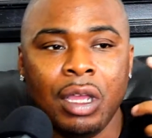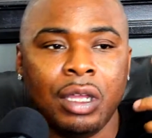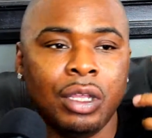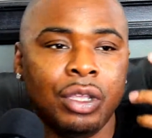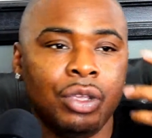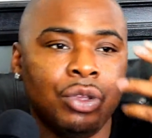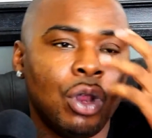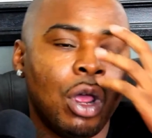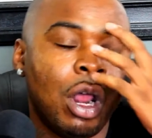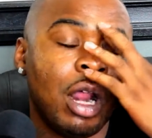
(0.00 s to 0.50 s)

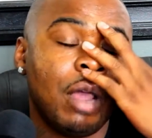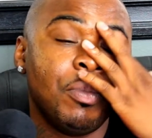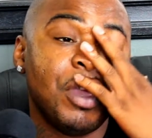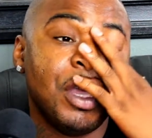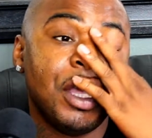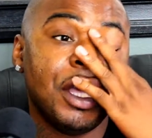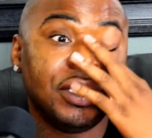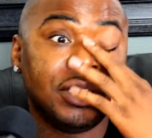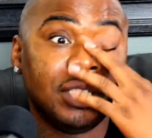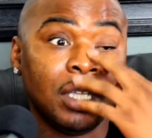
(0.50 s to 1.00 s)
you know what I
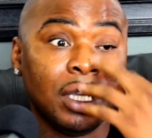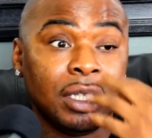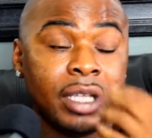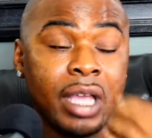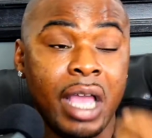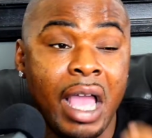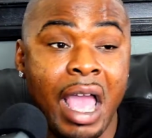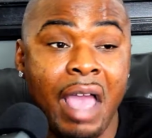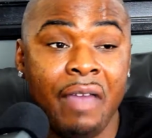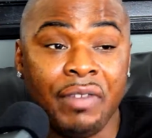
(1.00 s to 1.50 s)
mean, to
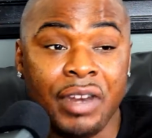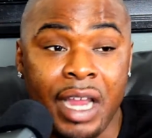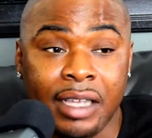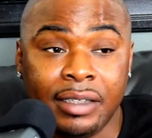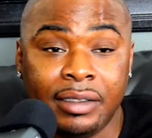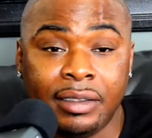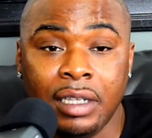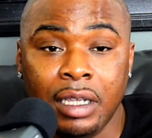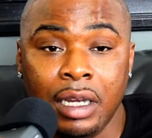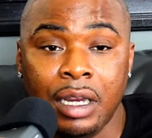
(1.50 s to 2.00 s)
having that
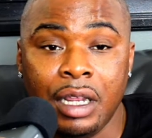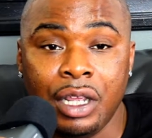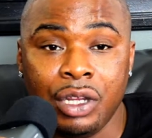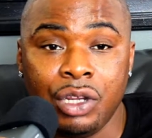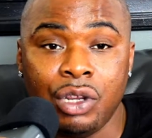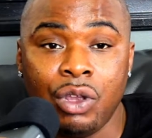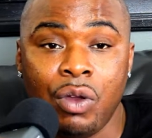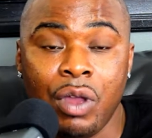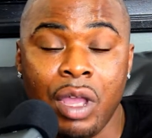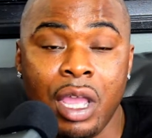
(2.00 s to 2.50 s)
CD in
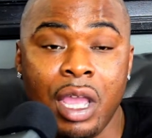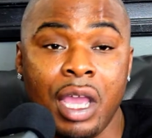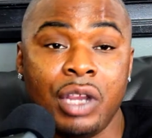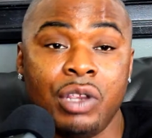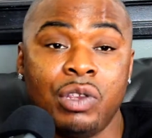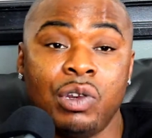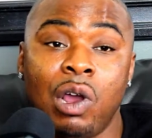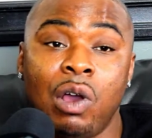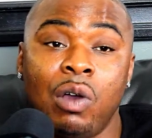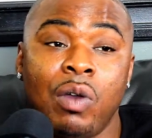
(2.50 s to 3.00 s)
your hand,
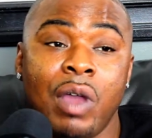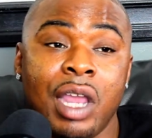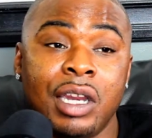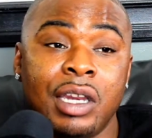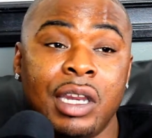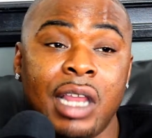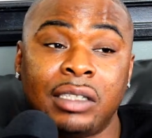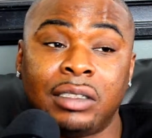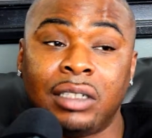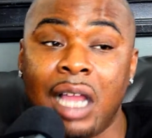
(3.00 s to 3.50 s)
you know,
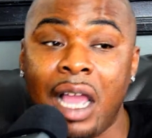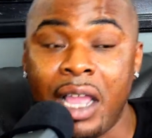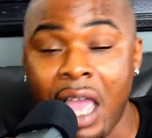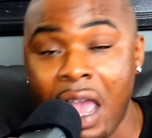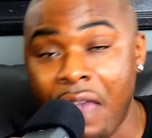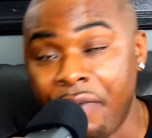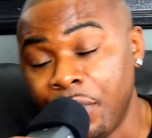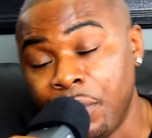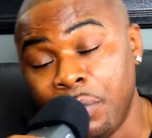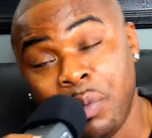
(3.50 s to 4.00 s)
that's like
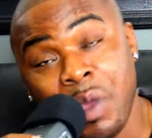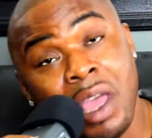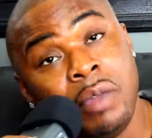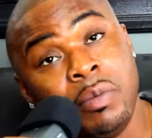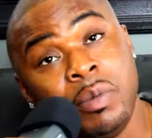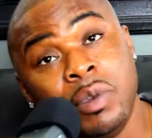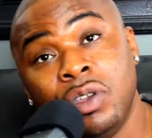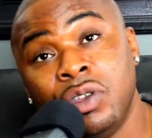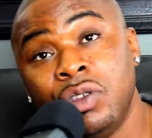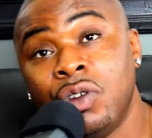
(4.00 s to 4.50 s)
having a
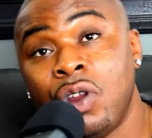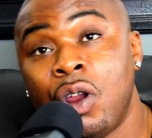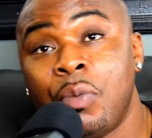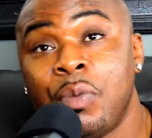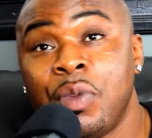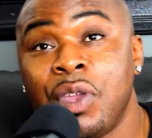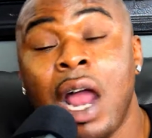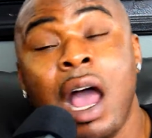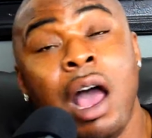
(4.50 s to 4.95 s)
baby, you know what I mean?